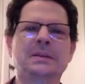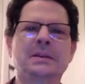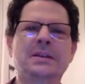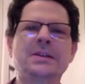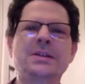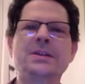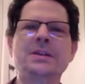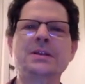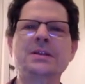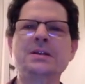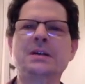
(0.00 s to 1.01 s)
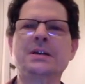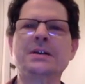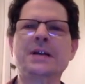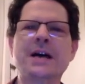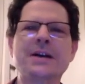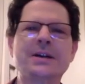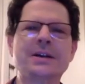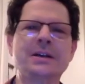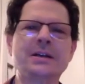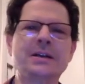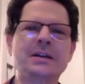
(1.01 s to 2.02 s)
in the
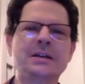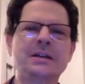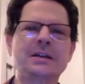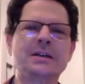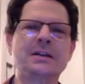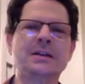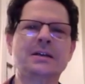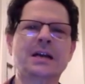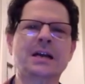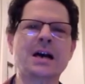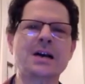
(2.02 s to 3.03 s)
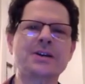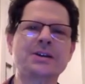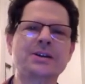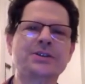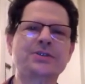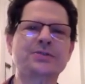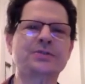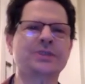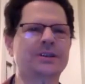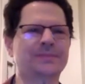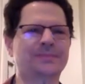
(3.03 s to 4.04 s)
Anatta Lakkhana Sutta,